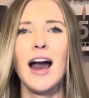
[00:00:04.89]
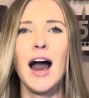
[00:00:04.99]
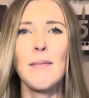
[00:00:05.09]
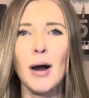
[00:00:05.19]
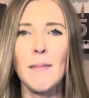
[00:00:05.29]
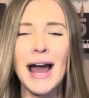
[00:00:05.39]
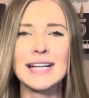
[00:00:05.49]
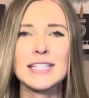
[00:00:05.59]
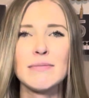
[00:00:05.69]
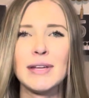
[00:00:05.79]
A mom
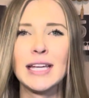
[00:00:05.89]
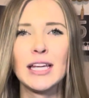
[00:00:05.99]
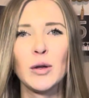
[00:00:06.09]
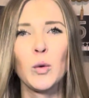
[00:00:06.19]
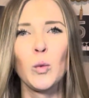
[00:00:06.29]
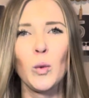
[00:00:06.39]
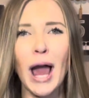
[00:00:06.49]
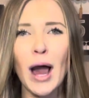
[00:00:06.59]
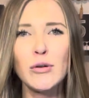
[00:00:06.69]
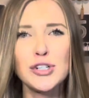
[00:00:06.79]
asked me,
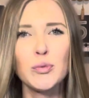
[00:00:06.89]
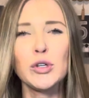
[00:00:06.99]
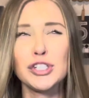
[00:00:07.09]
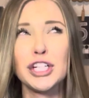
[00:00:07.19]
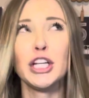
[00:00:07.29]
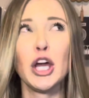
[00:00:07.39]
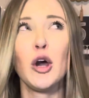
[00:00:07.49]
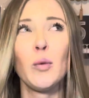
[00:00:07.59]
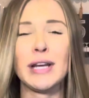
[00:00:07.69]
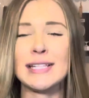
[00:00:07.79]
how will she
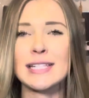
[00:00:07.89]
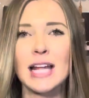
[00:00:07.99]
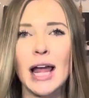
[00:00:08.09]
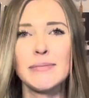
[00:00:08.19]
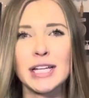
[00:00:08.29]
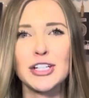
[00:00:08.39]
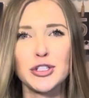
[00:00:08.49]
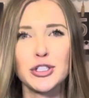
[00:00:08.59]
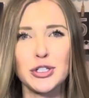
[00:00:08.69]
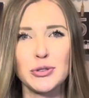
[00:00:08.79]
know when it's time to
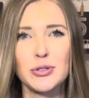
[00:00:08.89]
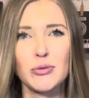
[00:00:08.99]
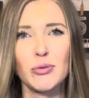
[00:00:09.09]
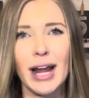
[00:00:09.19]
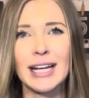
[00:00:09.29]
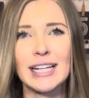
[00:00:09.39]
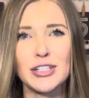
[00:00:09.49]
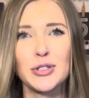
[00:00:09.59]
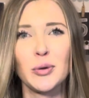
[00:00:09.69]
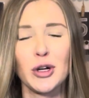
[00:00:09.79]
introduce writing
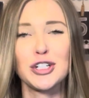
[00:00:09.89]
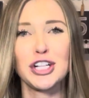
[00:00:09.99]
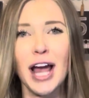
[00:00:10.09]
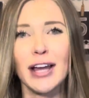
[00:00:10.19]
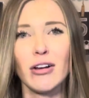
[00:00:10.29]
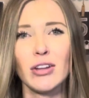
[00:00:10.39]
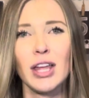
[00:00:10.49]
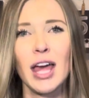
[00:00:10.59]
to her child?